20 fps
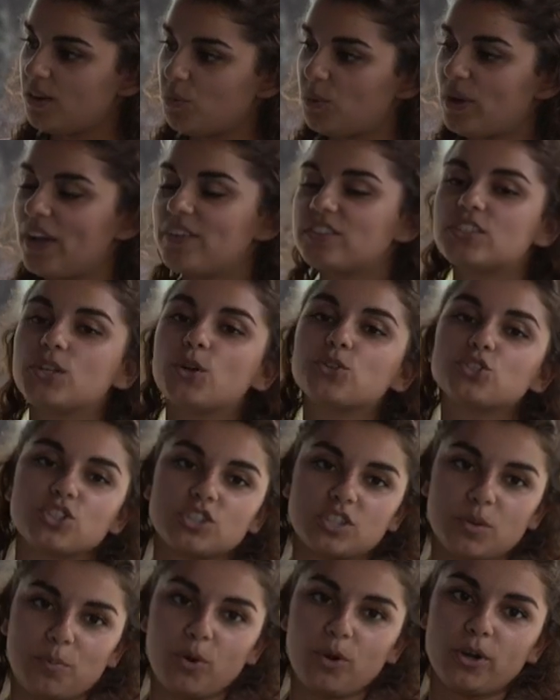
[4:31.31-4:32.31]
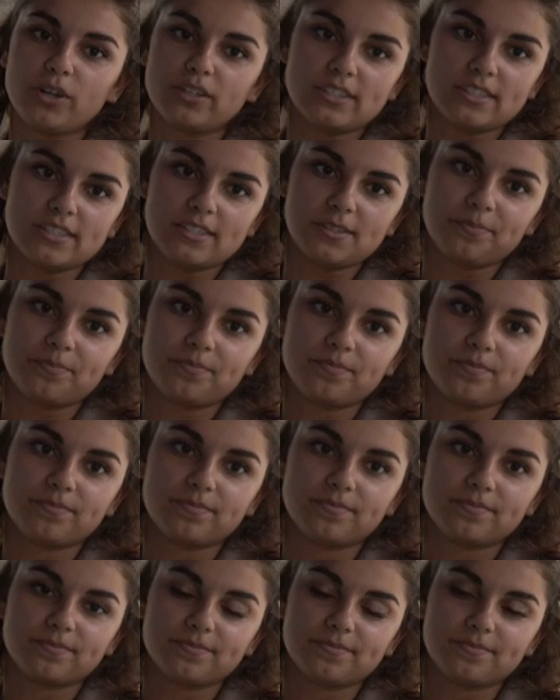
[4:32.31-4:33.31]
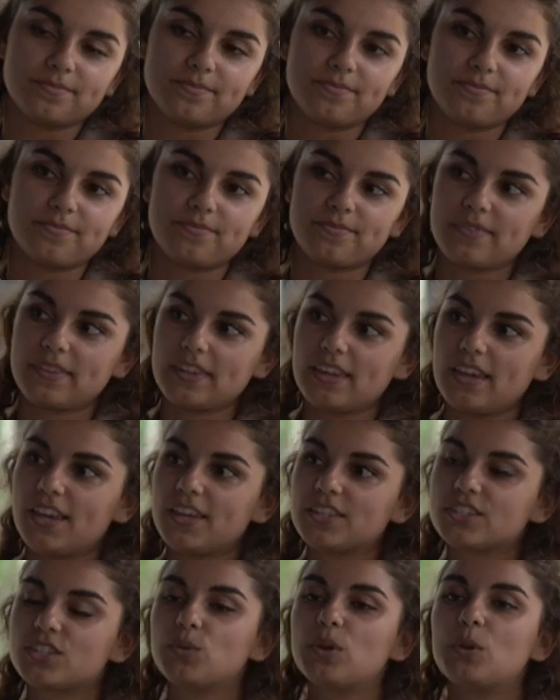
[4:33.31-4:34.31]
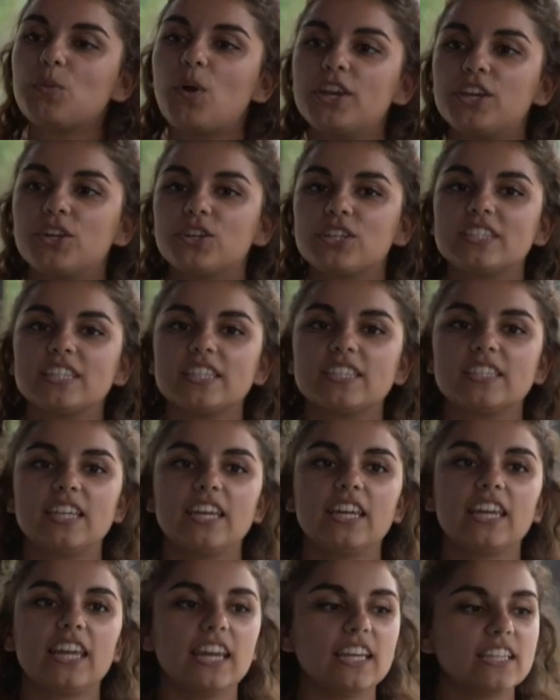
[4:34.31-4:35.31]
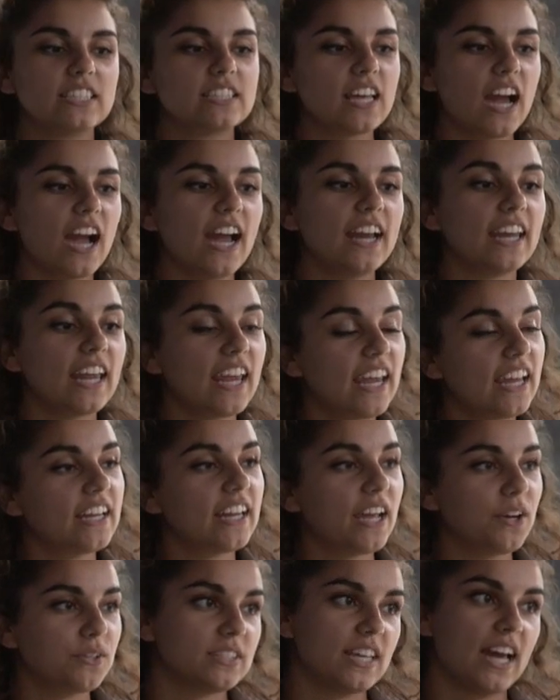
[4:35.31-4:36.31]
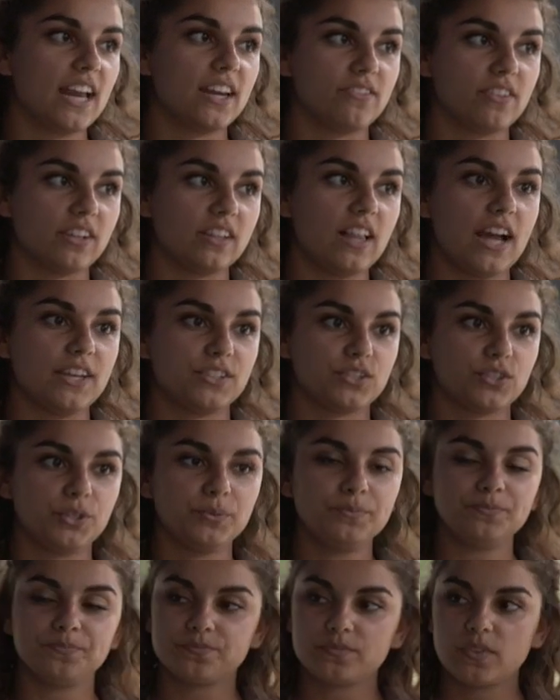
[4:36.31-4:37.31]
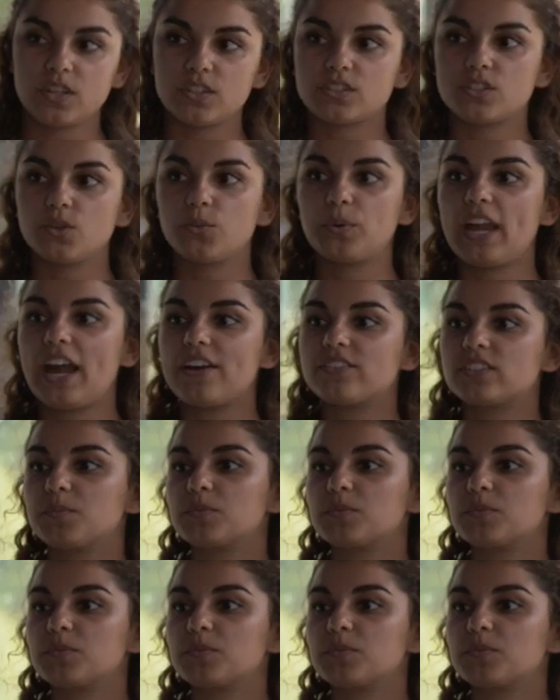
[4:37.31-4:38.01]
we have social supports. So we want you to succeed inside and outside of the classroom. So we have